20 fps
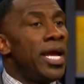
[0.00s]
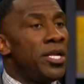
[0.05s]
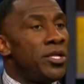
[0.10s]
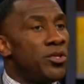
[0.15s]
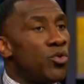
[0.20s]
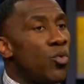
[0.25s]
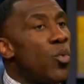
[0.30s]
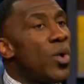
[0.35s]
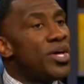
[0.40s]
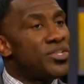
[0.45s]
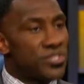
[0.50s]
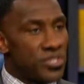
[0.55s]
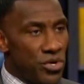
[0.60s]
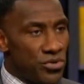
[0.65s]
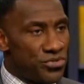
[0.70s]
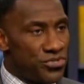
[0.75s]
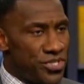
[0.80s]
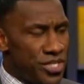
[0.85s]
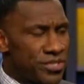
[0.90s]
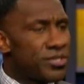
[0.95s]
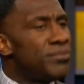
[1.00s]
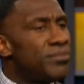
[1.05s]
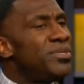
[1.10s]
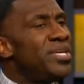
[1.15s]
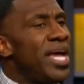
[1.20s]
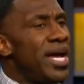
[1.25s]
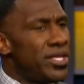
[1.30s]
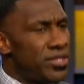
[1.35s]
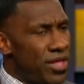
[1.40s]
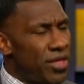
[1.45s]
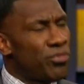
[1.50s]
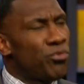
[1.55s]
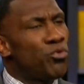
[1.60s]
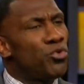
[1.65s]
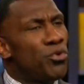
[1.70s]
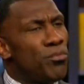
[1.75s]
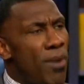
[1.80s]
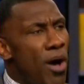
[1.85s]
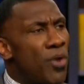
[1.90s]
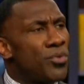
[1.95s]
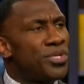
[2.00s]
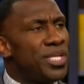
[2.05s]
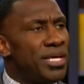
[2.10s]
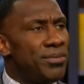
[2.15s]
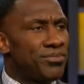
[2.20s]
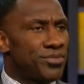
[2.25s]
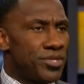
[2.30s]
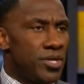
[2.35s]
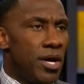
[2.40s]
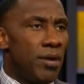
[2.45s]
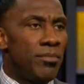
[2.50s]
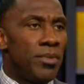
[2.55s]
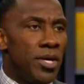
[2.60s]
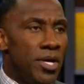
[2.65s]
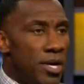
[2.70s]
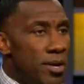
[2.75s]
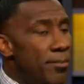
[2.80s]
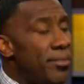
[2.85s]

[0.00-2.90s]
And in the West Coast system, yeah, they threw the ball deep some,